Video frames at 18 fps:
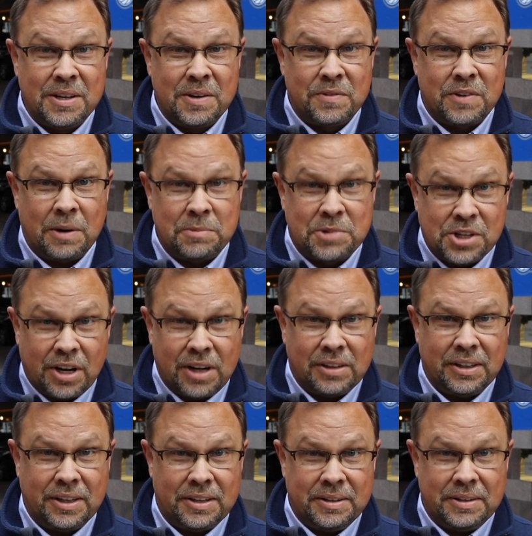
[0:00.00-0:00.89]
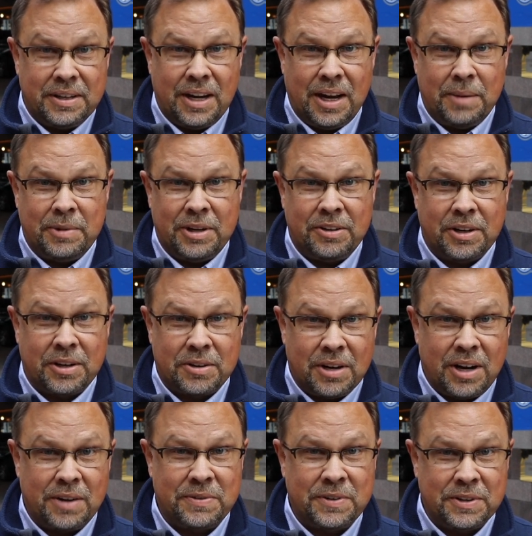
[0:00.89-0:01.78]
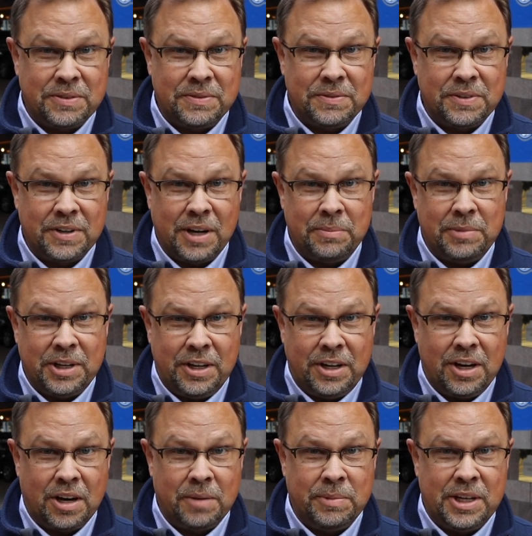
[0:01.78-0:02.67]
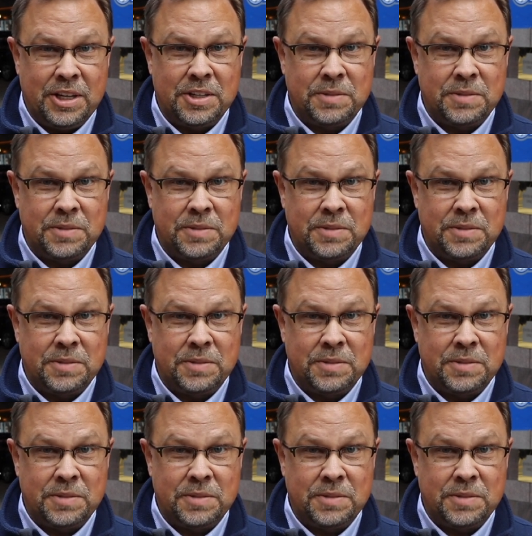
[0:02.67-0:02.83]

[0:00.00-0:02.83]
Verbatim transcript: From Charlotte, I'm Eric Crawford for WDRB